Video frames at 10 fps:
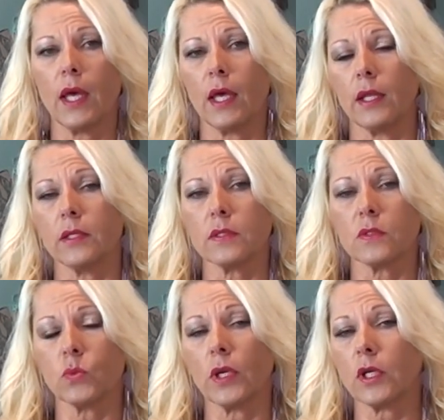And this
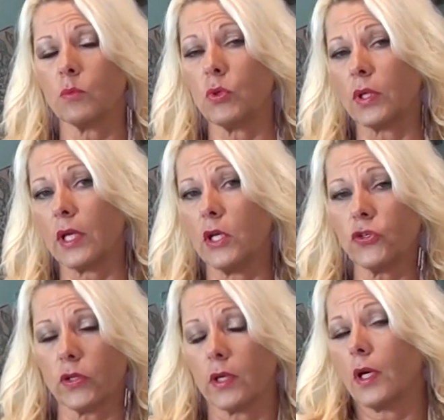is where
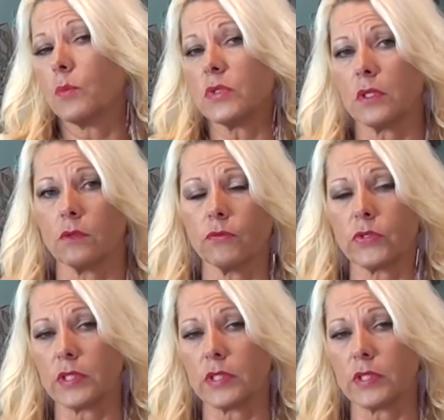communication comes in for